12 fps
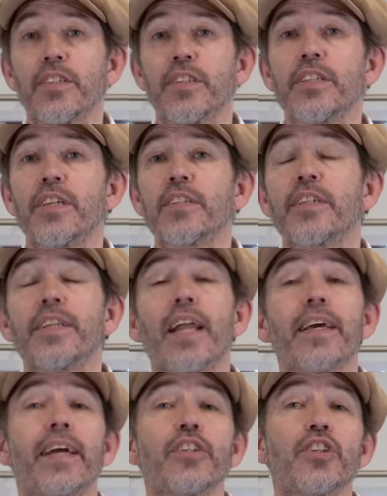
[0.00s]
us. They sent a
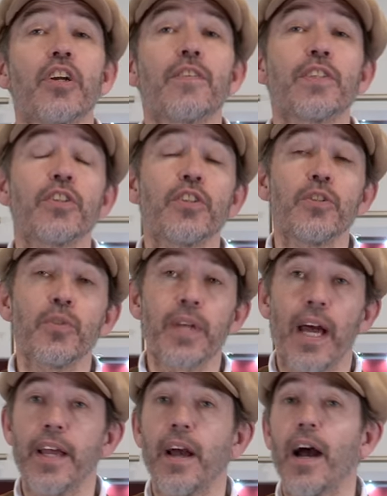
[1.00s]
delegation over to the U
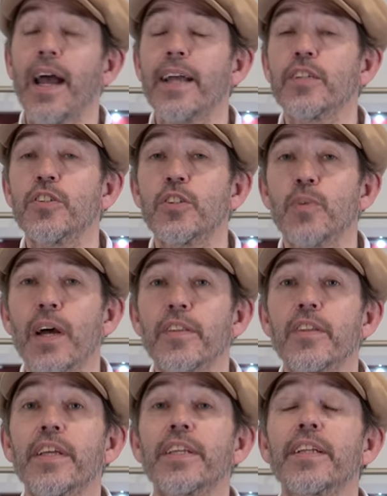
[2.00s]
K. I hasten to add
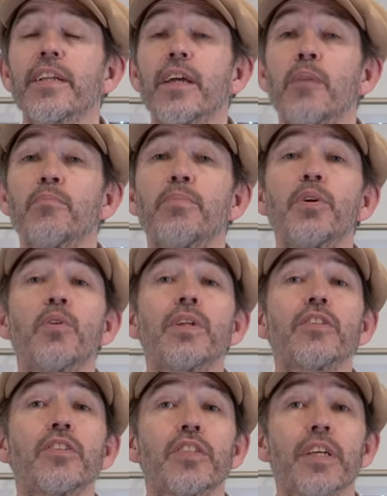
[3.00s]
that they didn't come
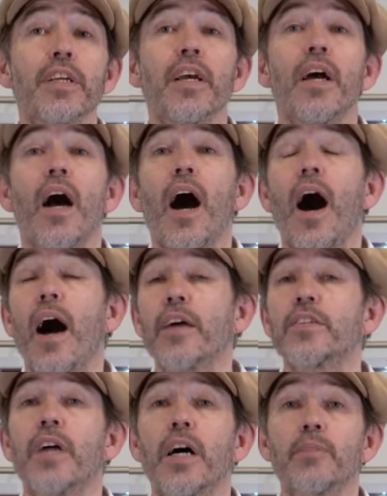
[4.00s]
purely to see
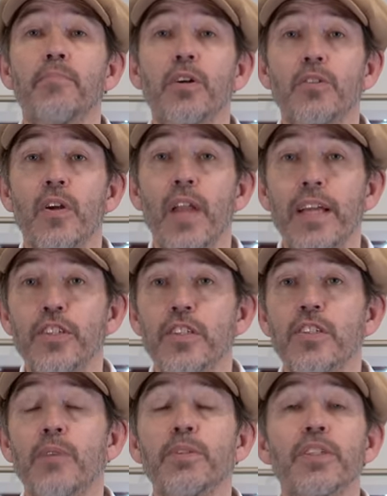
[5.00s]
us at Moto
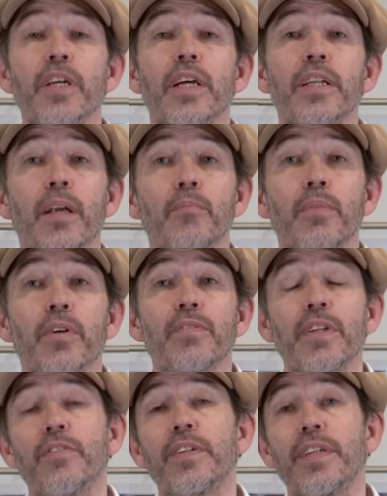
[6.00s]
Legends. They were seeing a number of
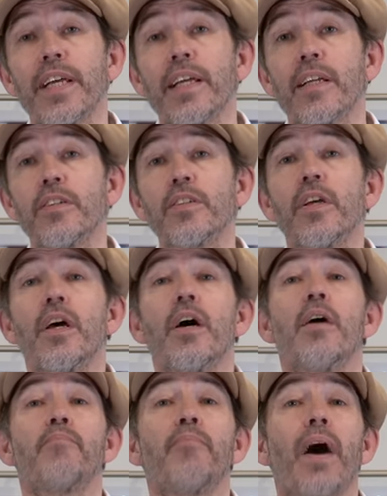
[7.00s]
different dealers.
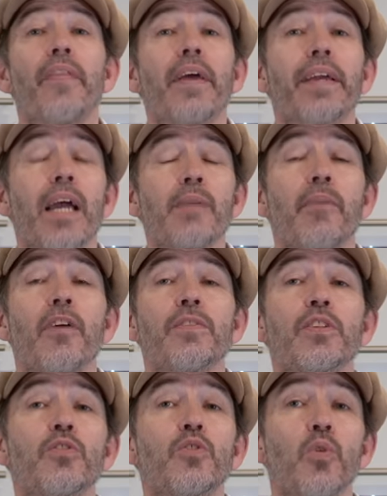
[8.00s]
And they came over
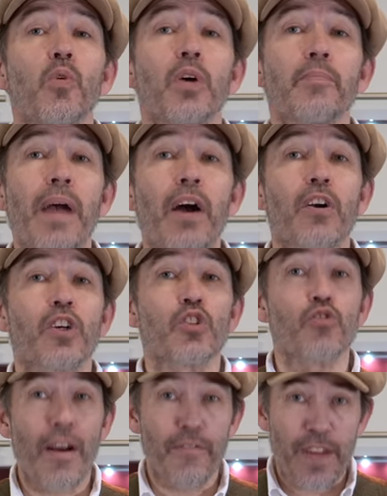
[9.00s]
to talk about
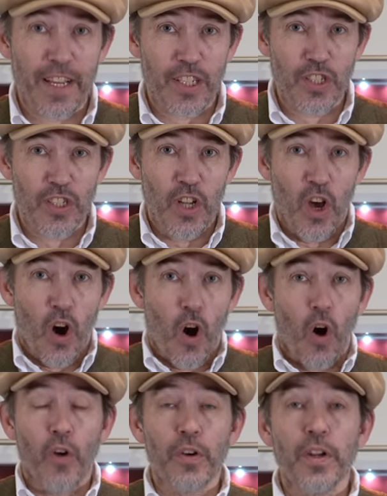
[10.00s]
graphics
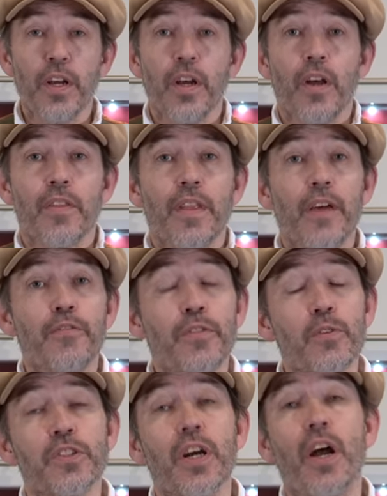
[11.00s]
on their
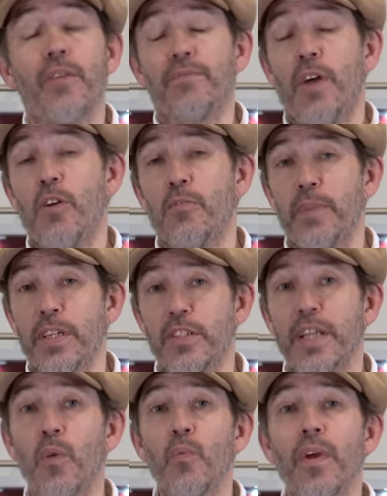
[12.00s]
future helmets.
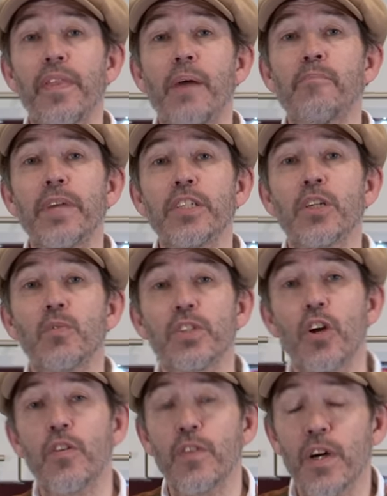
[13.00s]
Now, when that meeting was
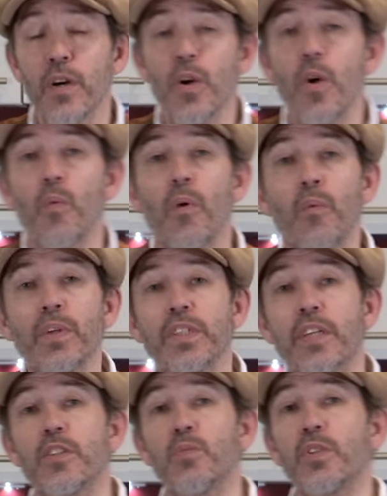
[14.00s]
over, what we
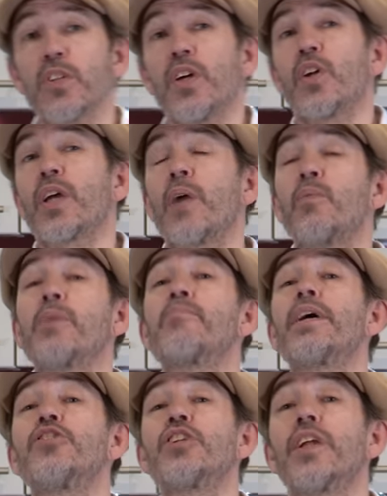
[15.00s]
said to them was, can we
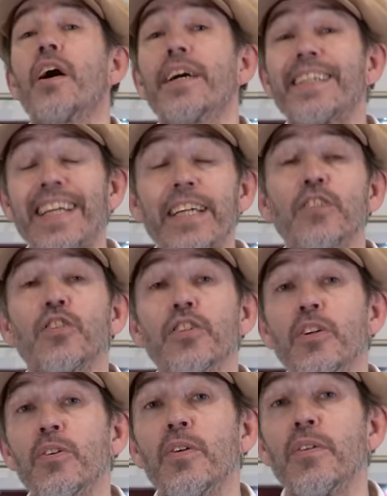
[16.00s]
pitch an idea to
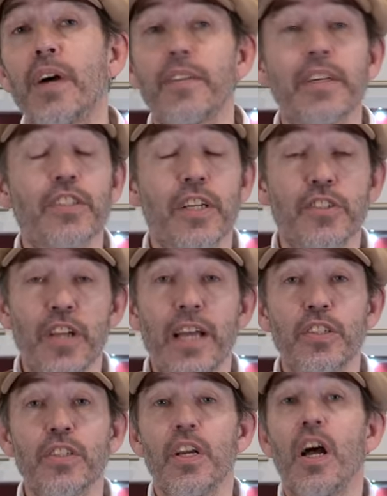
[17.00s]
you? And they said
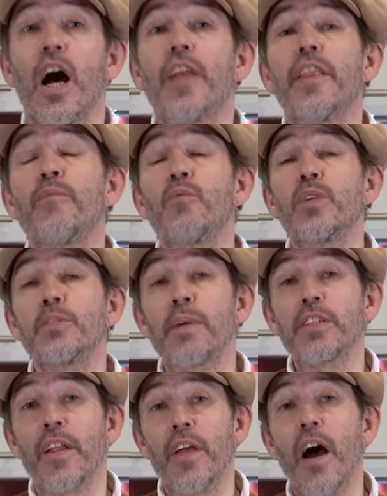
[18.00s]
yes. And then we
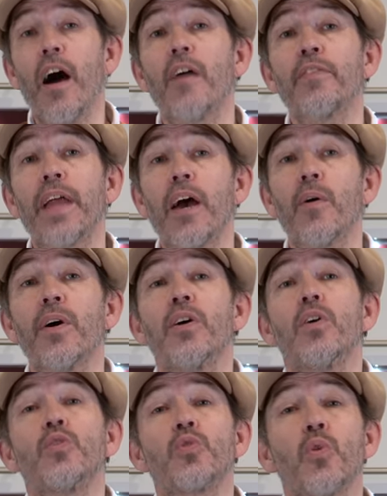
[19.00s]
spent another half an hour
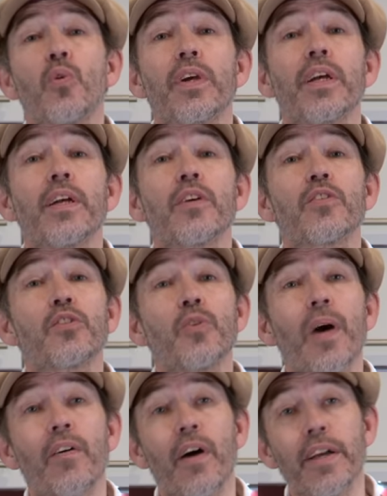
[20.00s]
talking
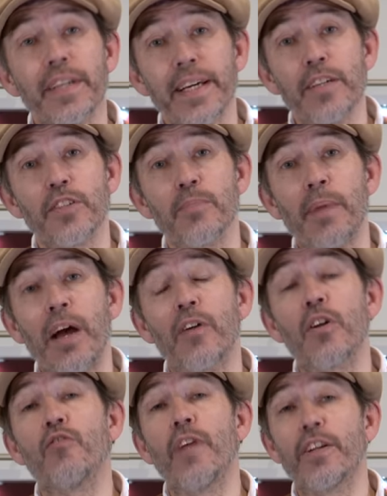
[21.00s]
through our ideas
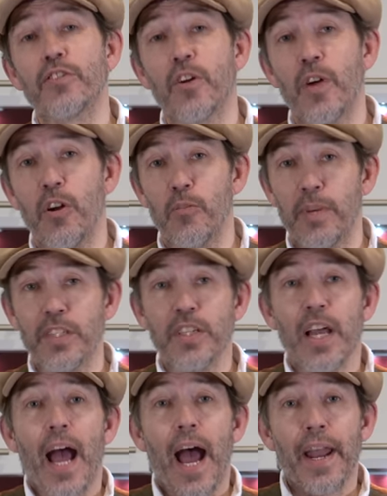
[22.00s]
about retro helmets.
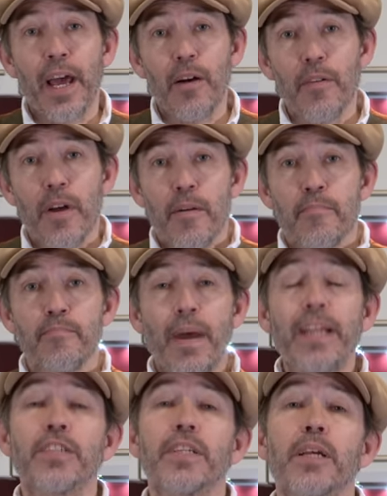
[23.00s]
And our
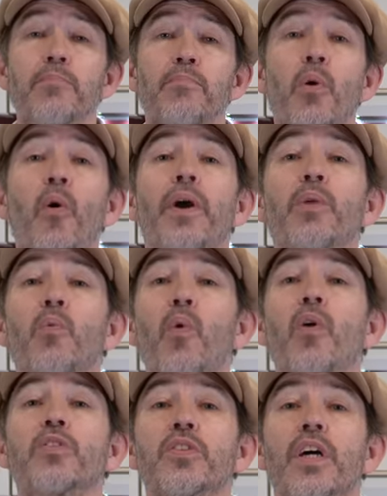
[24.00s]
basic point
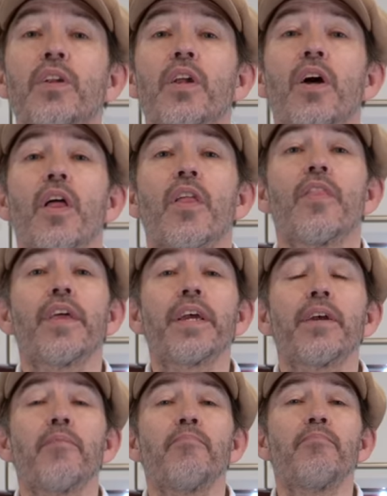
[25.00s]
was that
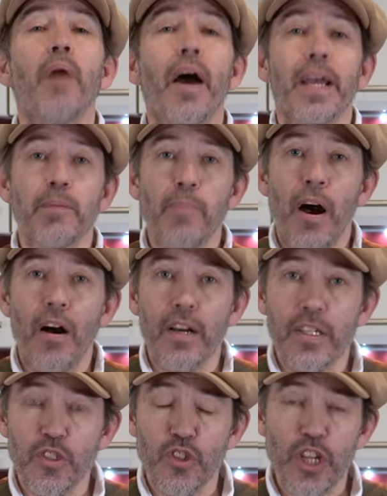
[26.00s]
the bike
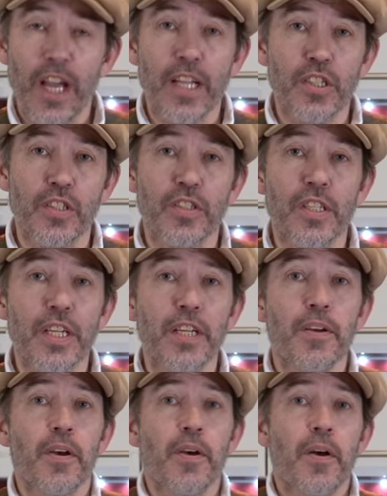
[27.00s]
park has changed. The,
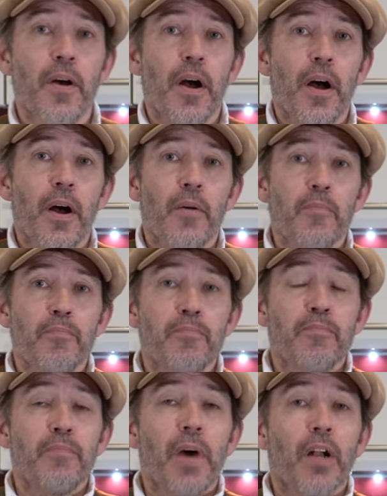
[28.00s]

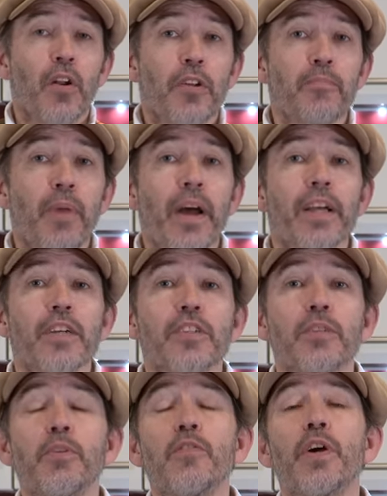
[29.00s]
a lot of
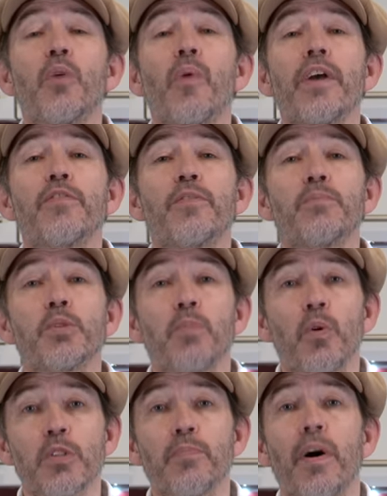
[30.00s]
bikers are moving away from
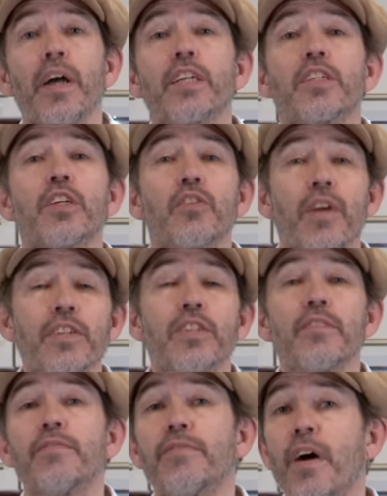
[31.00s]
sports bikes,
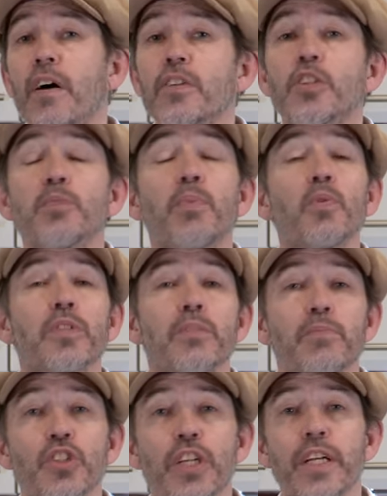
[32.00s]
aggressive, fast
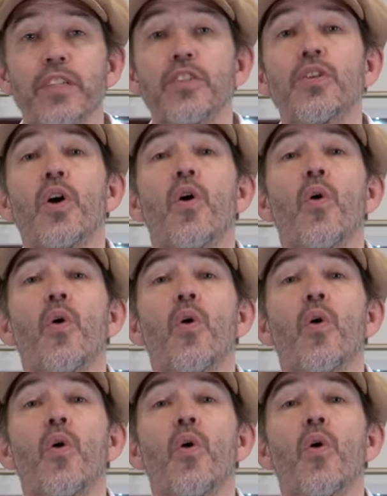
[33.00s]
sporting machines.